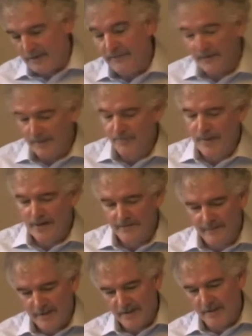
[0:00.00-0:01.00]
roughly, I'm
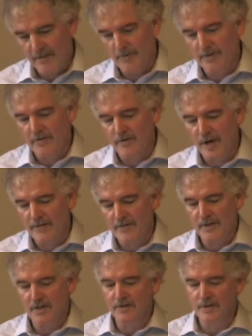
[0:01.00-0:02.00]
paraphrasing here, what are the drivers
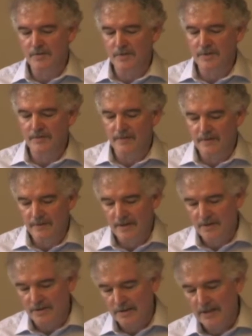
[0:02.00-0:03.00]
and consequences of
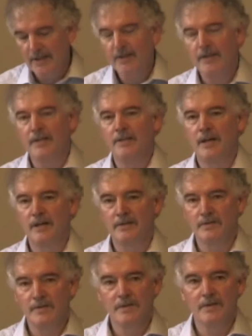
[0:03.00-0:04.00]
innovation in
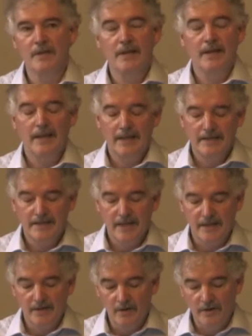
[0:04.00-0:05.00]
diagnostic
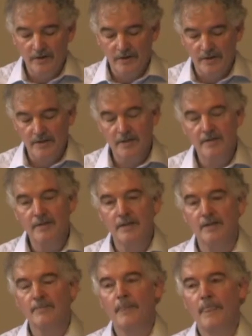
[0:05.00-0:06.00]
technologies? And I
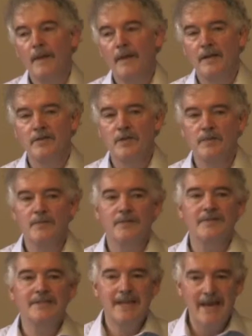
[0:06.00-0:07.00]
think, in terms
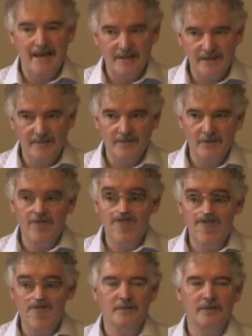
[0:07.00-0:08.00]
of test, you just
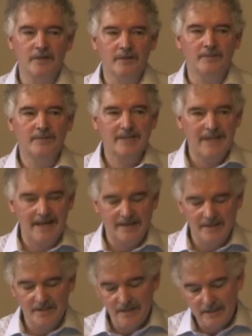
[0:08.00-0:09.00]
think of the term
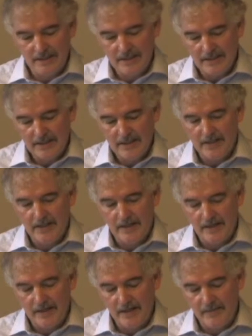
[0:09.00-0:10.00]
tests
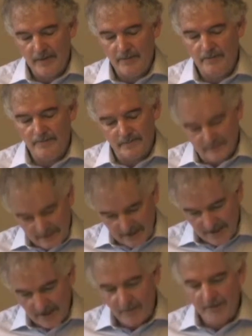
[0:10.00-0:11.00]
and
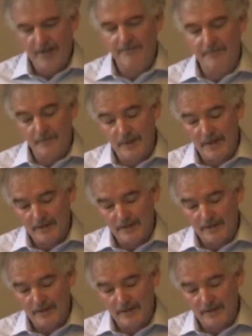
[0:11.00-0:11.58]
distinguish that from